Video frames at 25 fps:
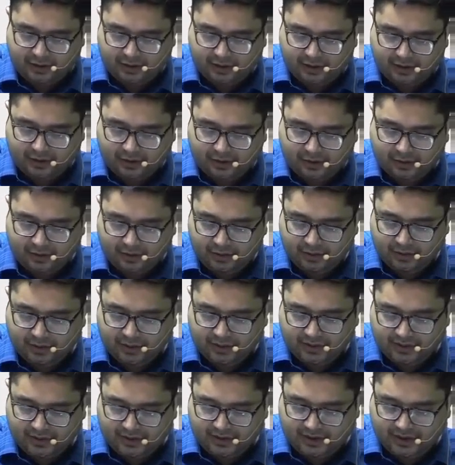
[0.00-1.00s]
to
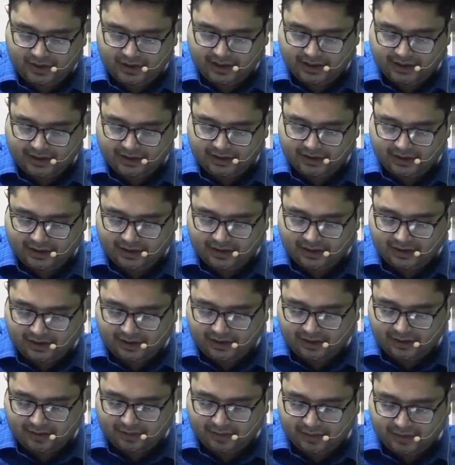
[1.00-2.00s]
sixth
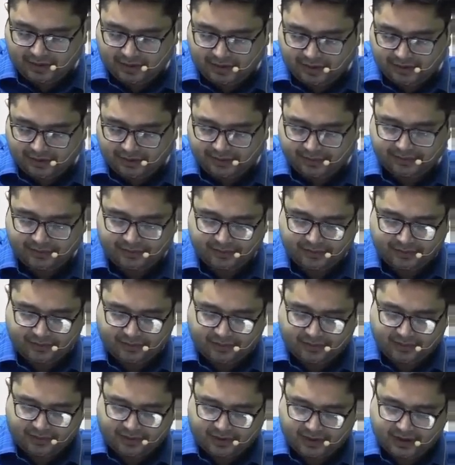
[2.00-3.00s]
rib,
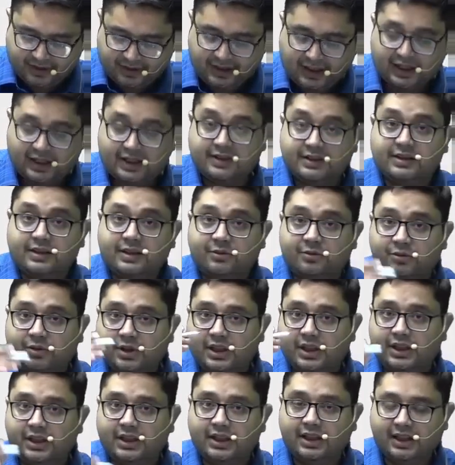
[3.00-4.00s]
that is the
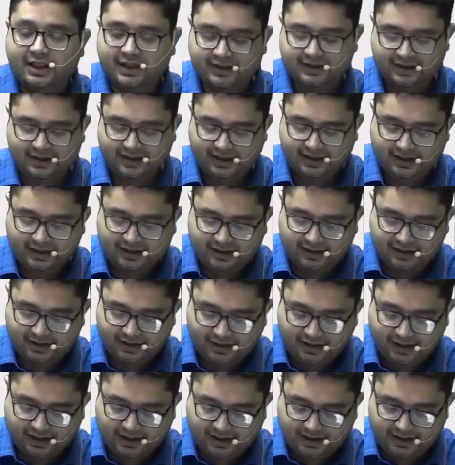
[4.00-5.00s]
vertical extent,
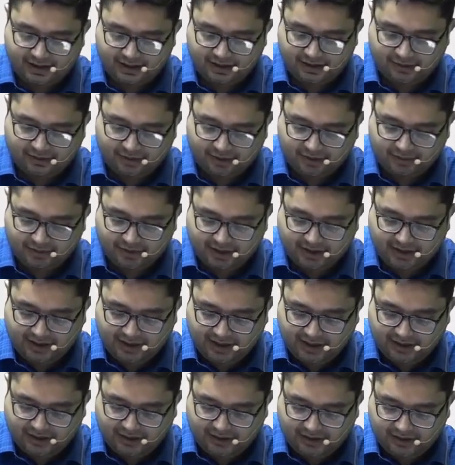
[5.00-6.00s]
and from the
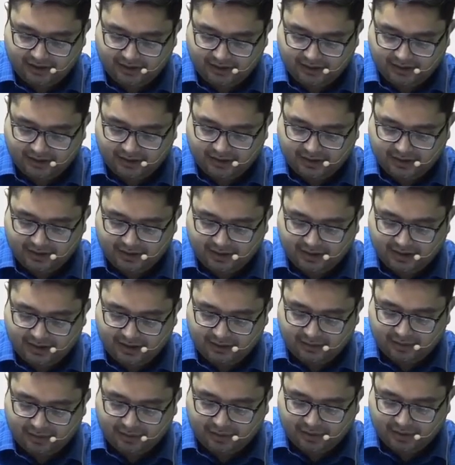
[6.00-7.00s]
lateral
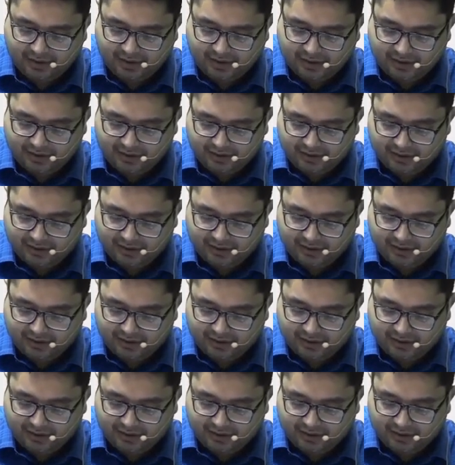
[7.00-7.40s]
sternal border